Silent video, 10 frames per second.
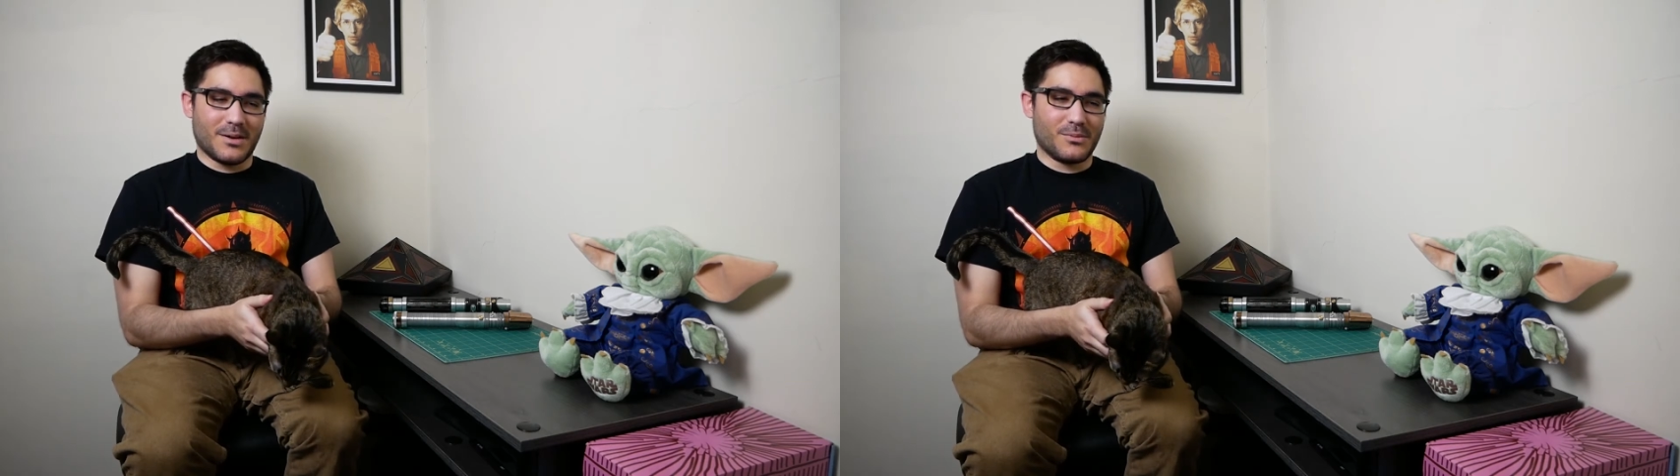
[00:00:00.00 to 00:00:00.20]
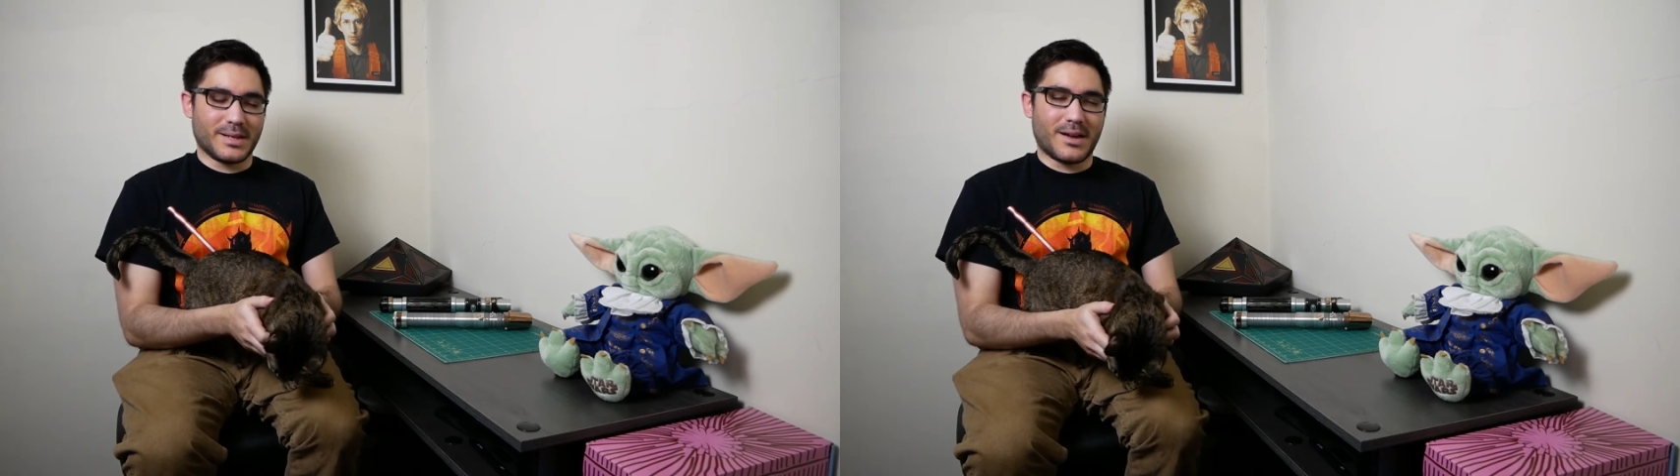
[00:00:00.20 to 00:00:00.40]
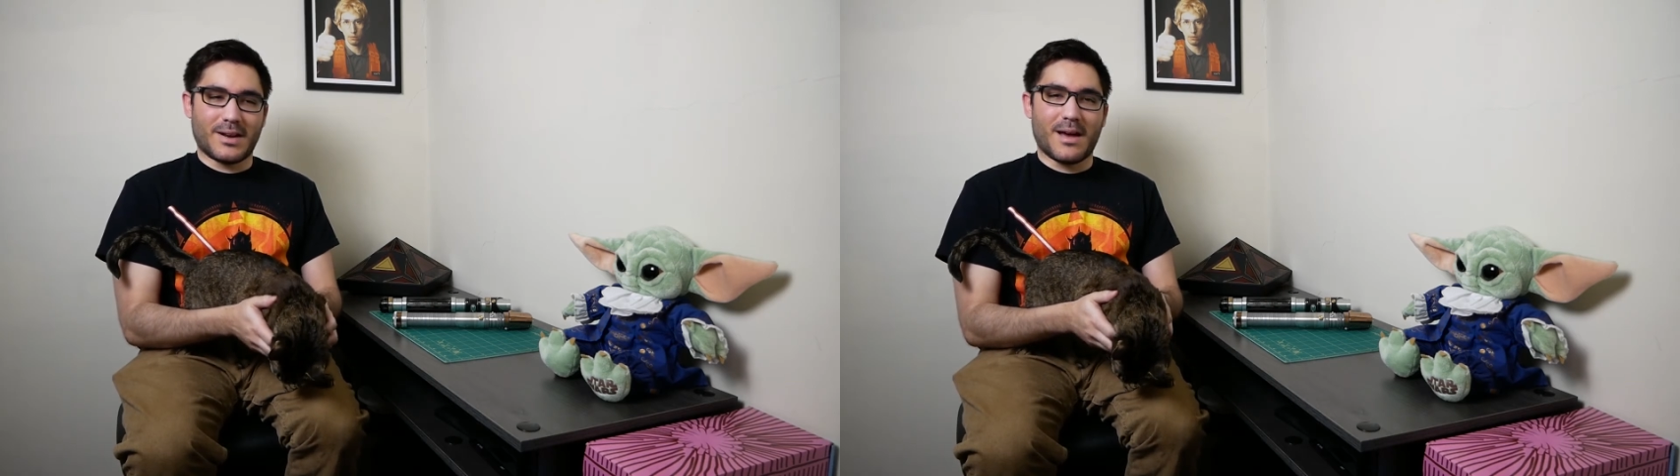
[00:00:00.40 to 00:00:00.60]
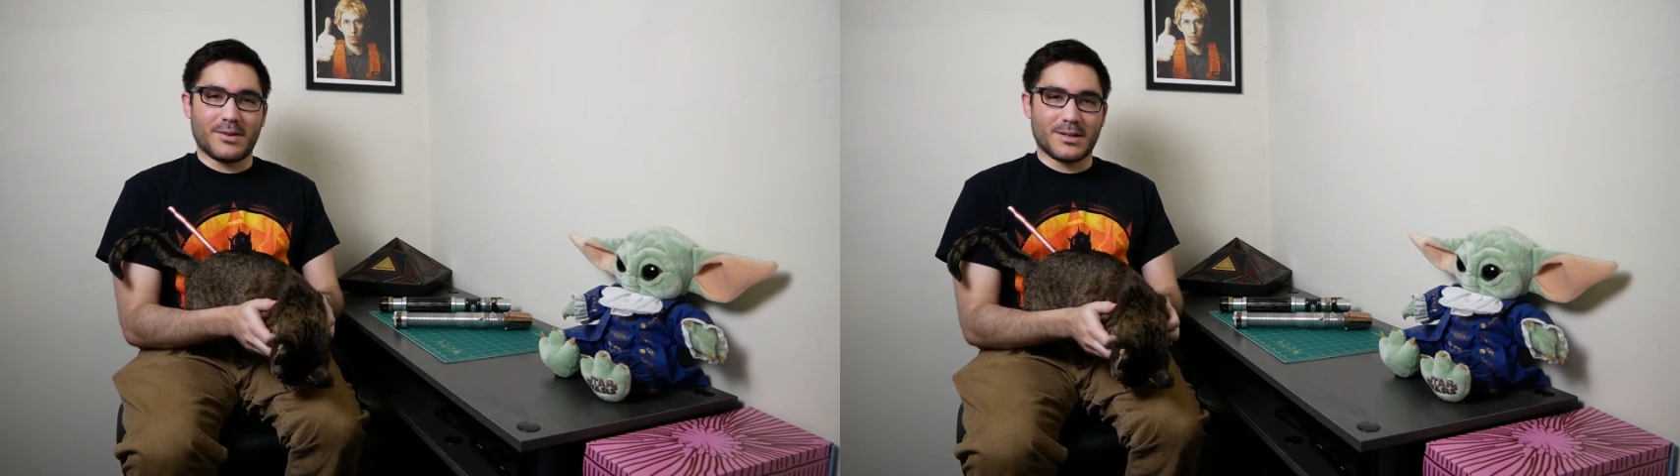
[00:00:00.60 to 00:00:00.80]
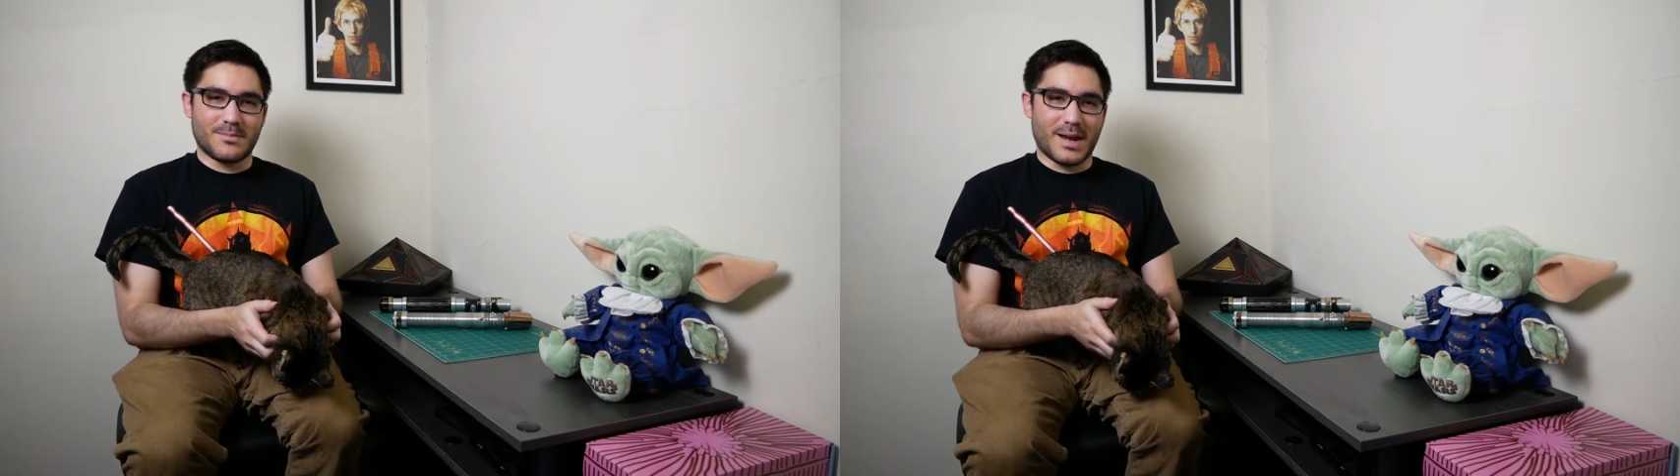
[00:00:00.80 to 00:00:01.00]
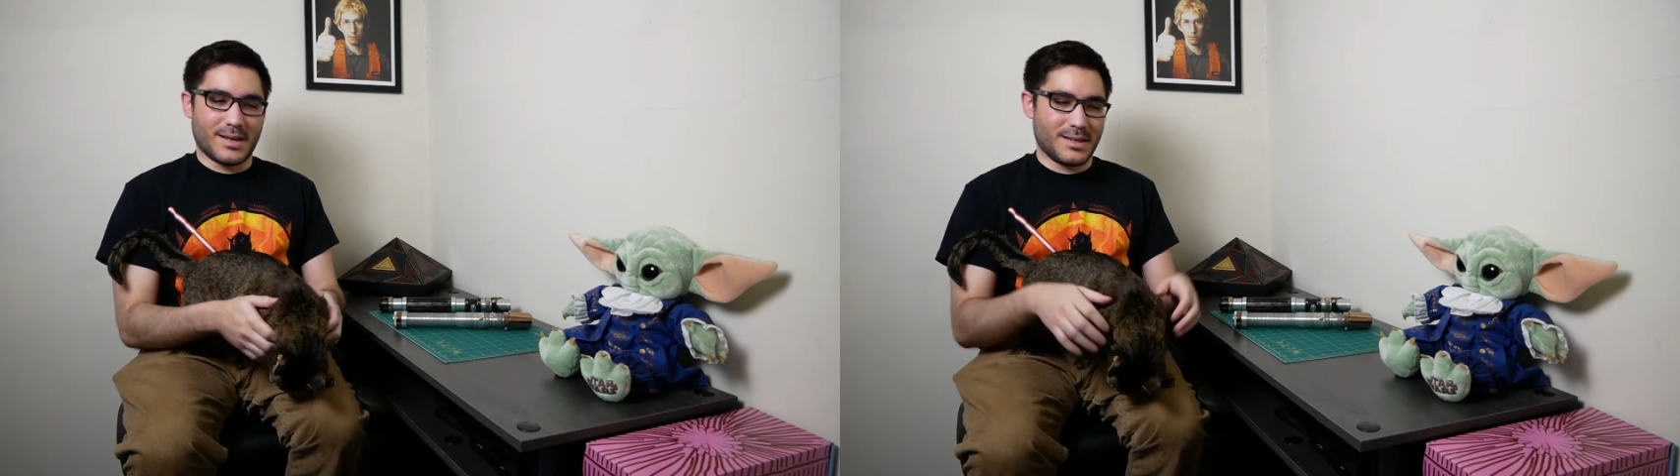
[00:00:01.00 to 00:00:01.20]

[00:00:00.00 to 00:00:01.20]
without having to pay